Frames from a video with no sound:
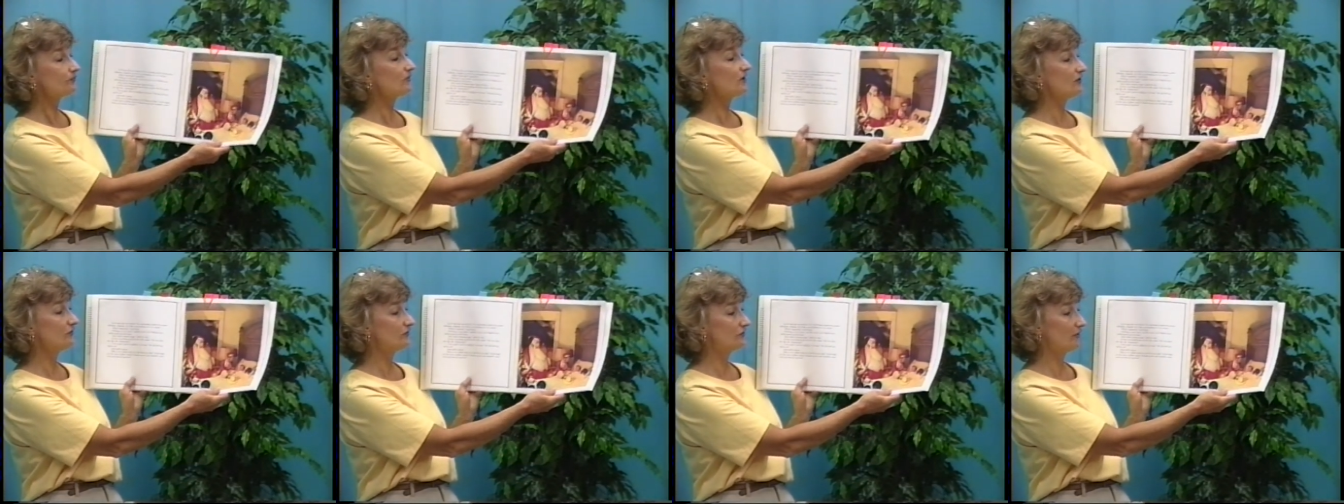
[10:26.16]

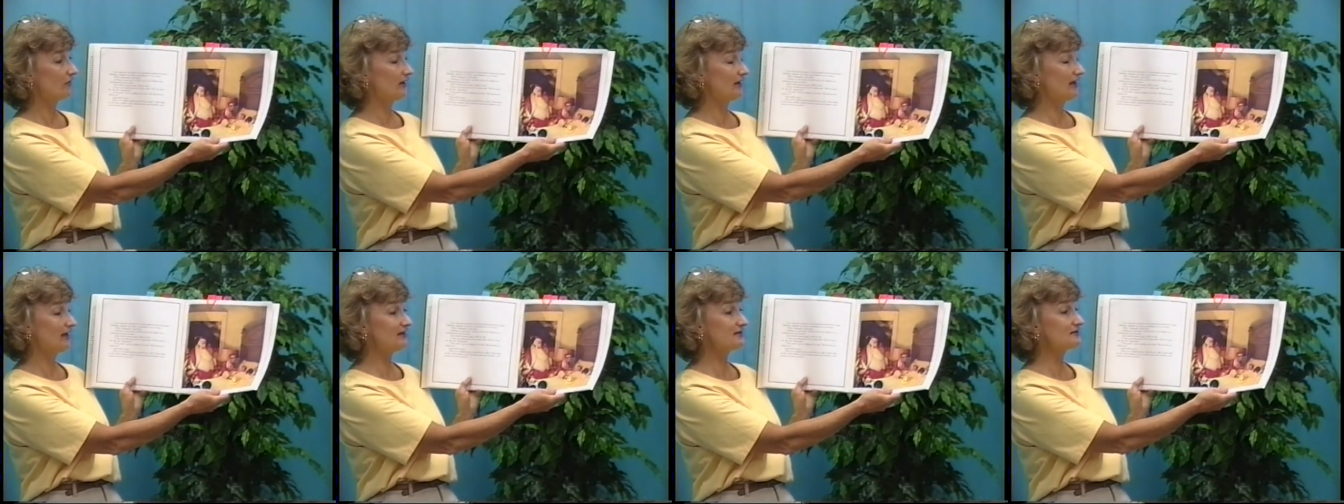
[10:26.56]
So
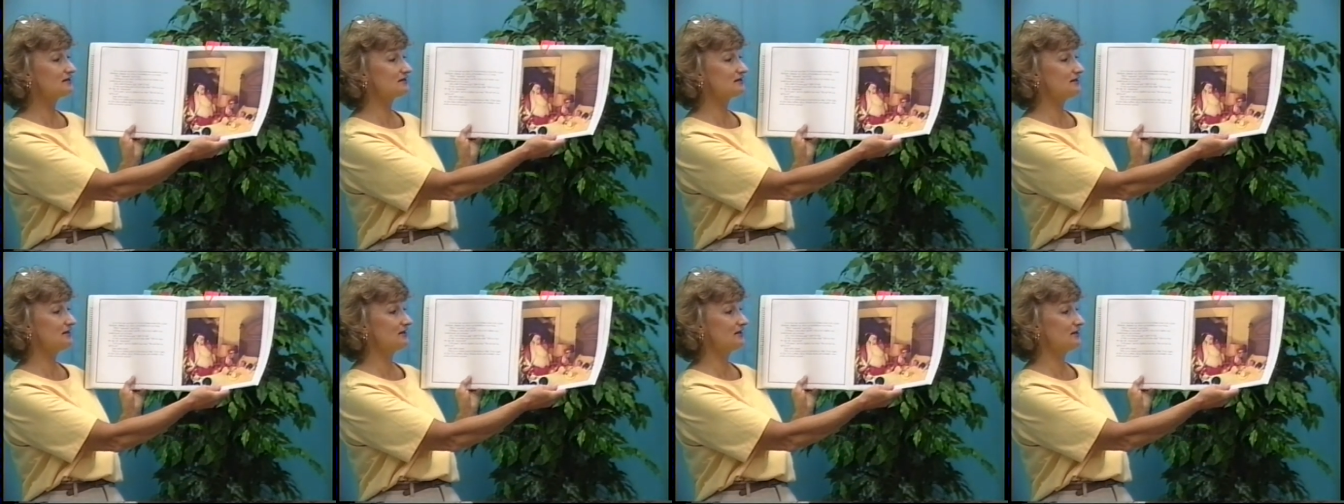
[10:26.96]
the next
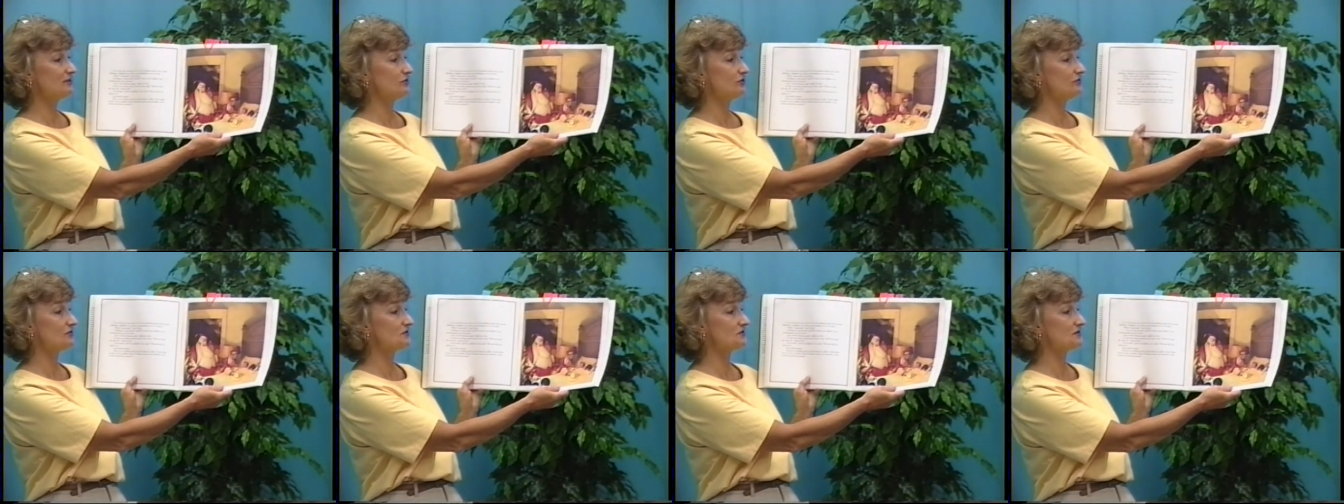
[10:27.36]
scene that
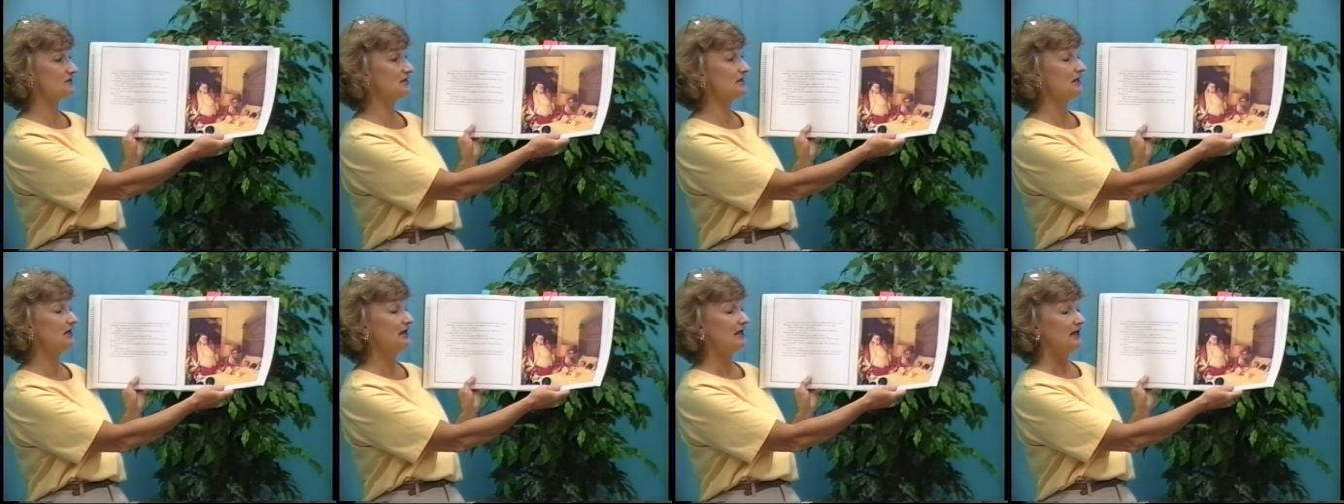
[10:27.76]
you
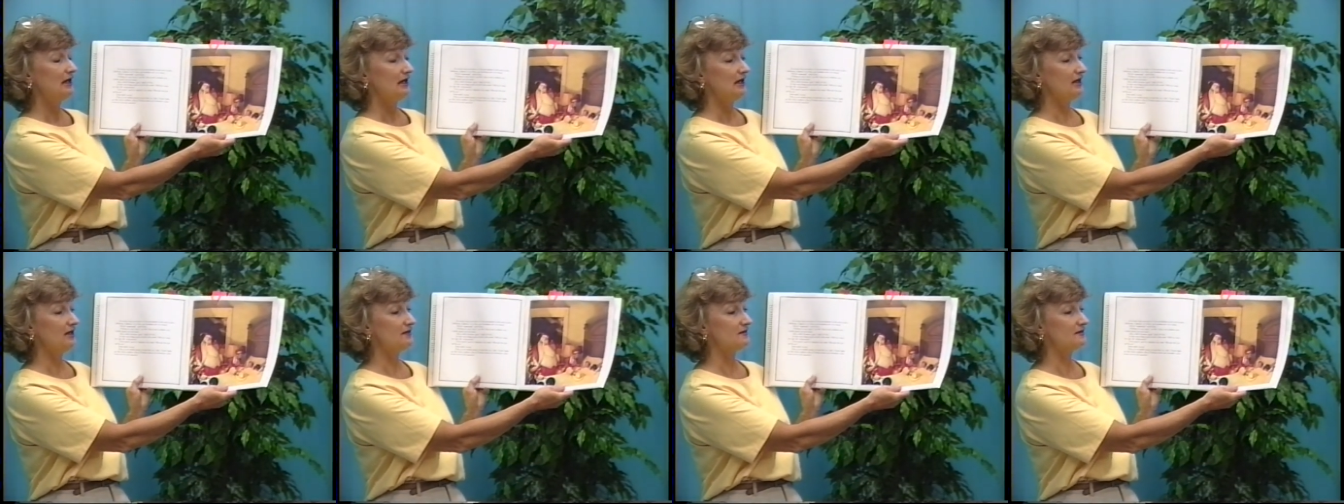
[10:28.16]
see
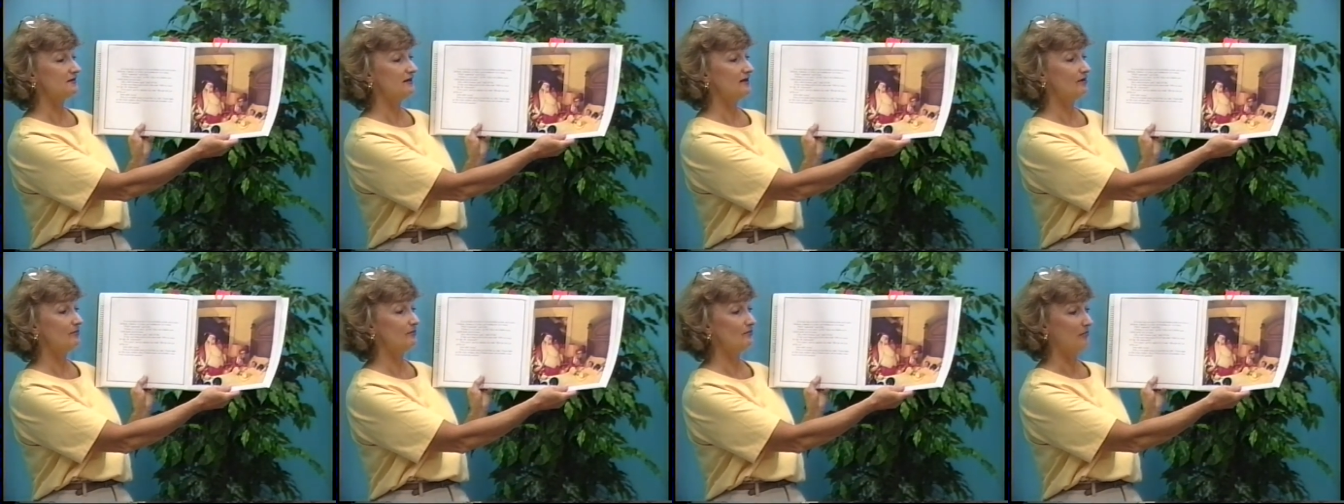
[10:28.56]
is
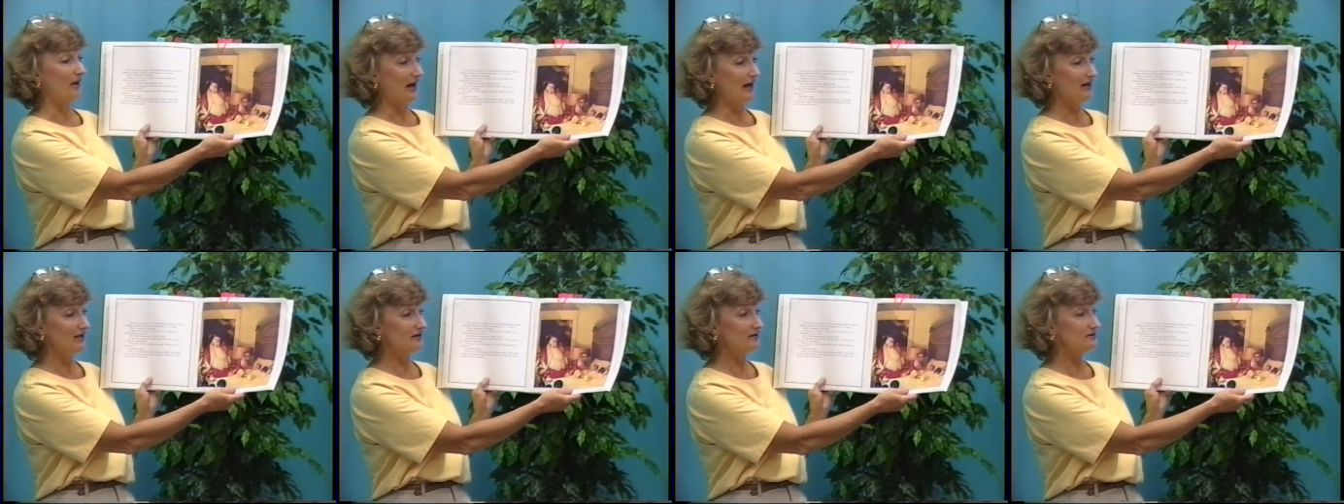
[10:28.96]
them
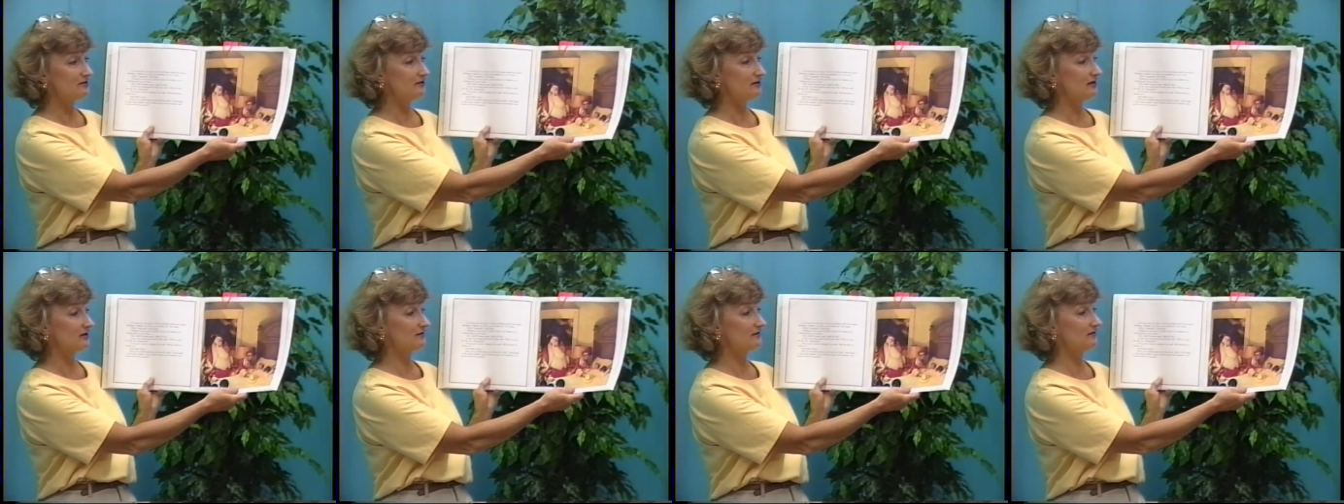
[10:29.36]
back in
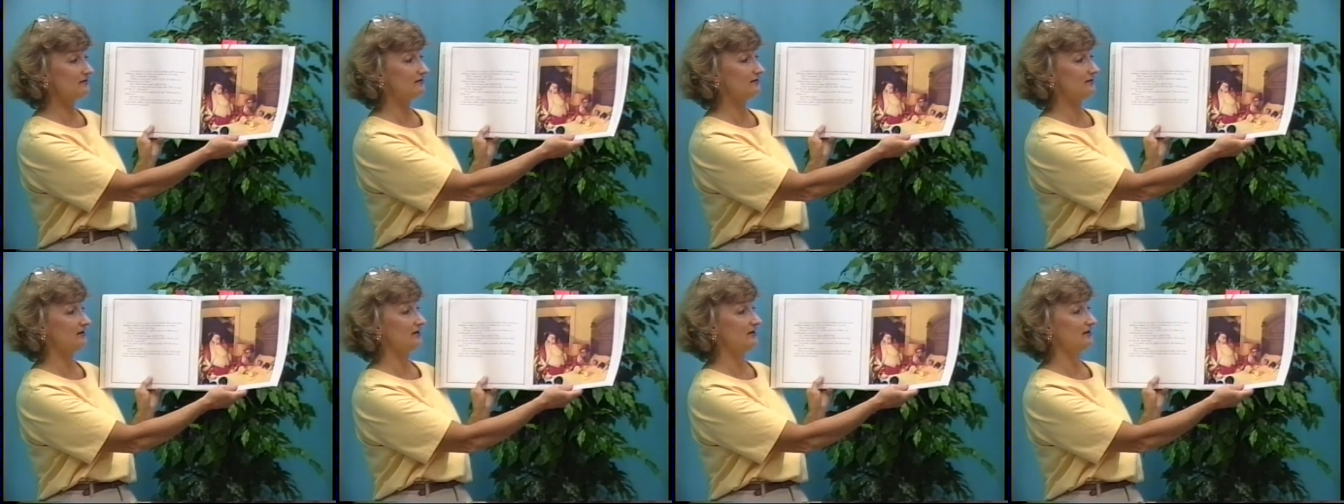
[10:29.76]

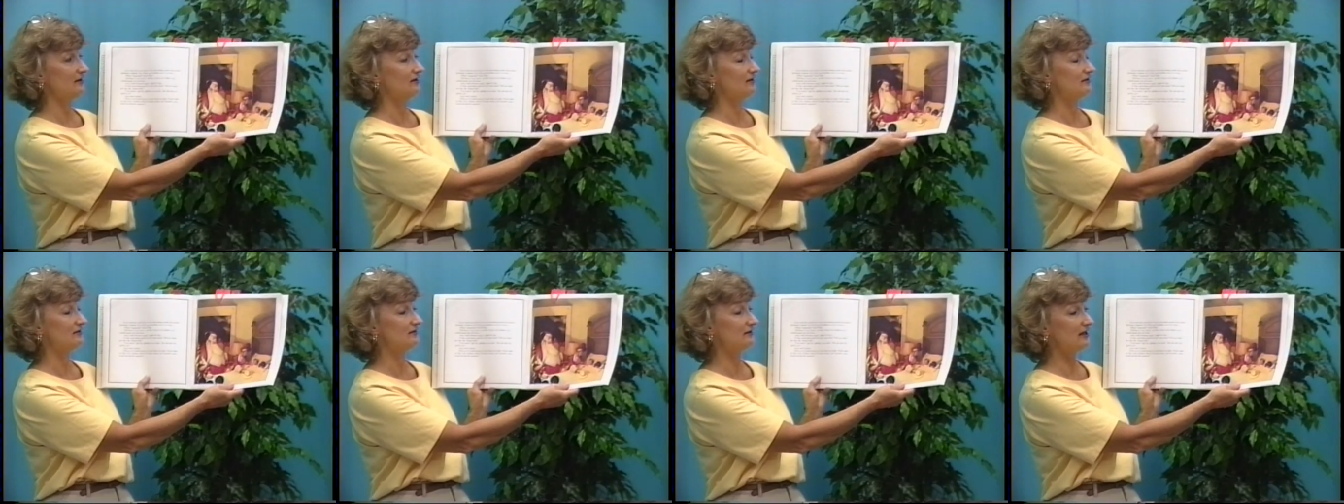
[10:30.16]
Texas,
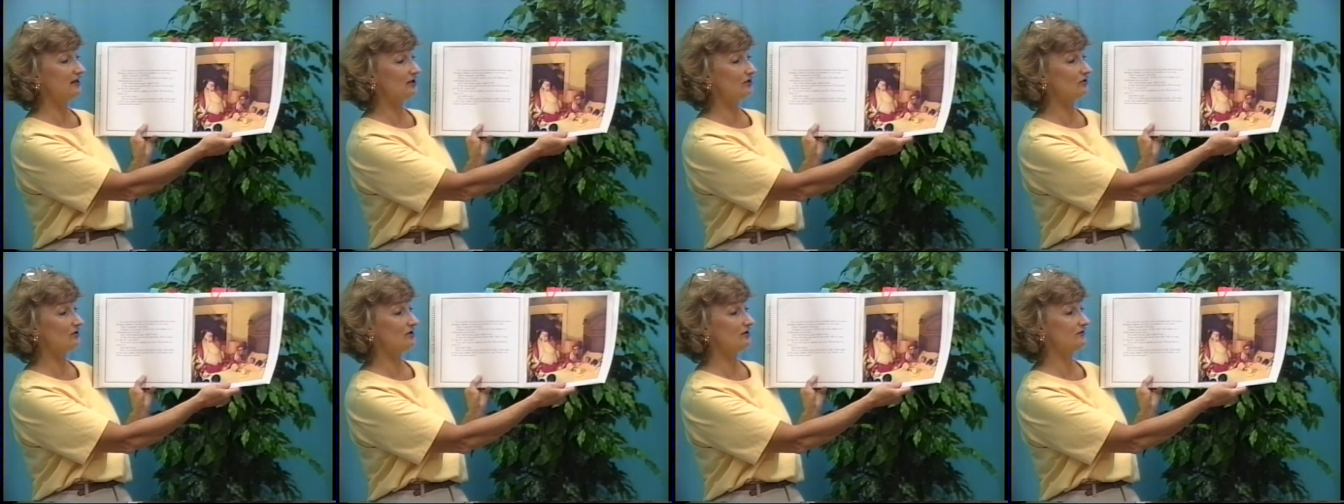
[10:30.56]
and
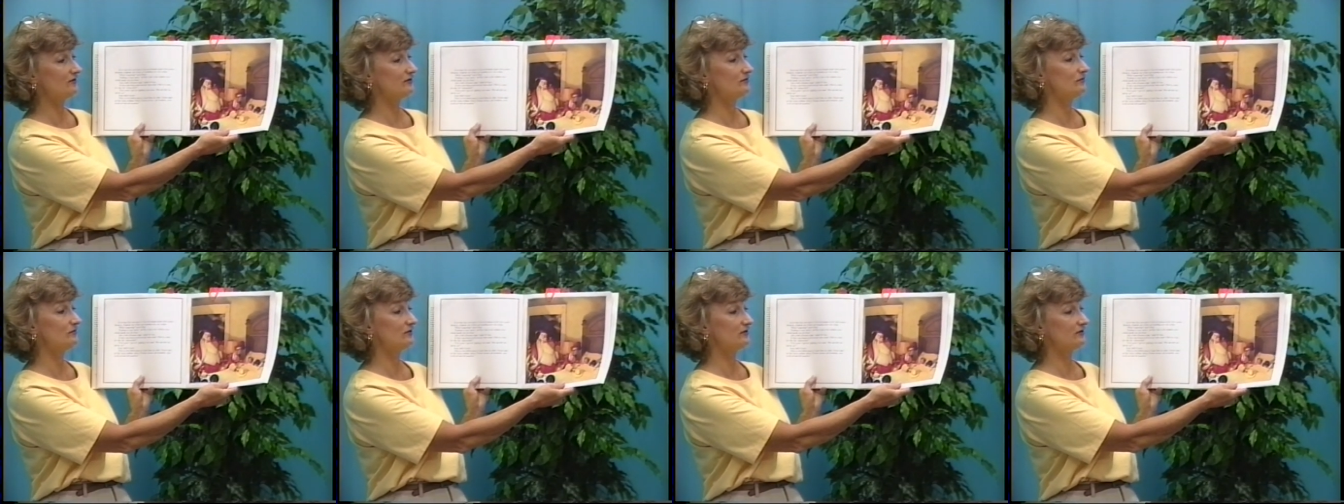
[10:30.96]
Santa Claus
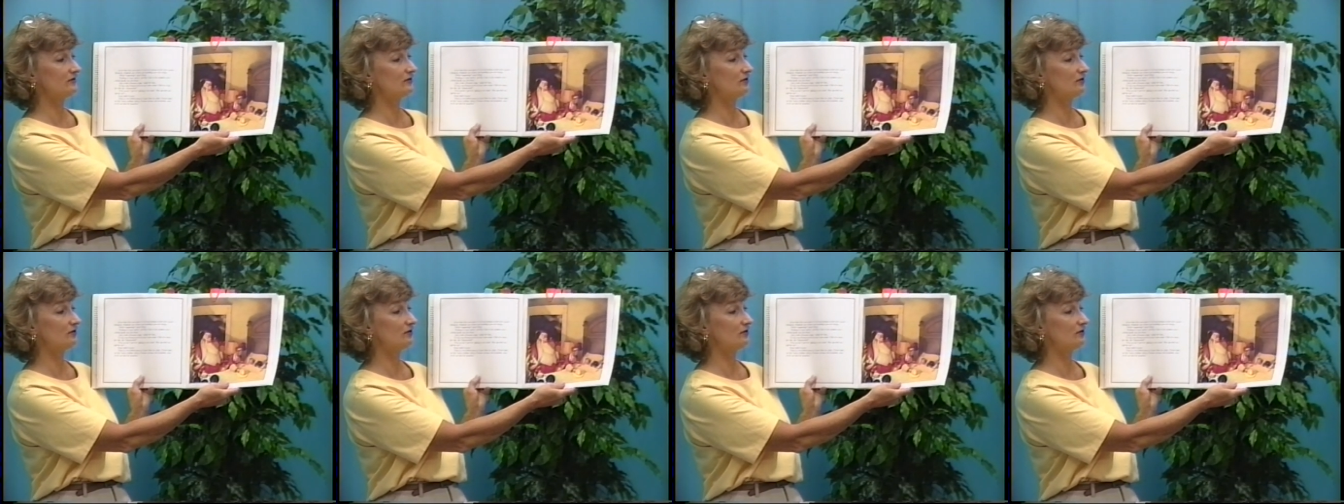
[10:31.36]
and Mrs.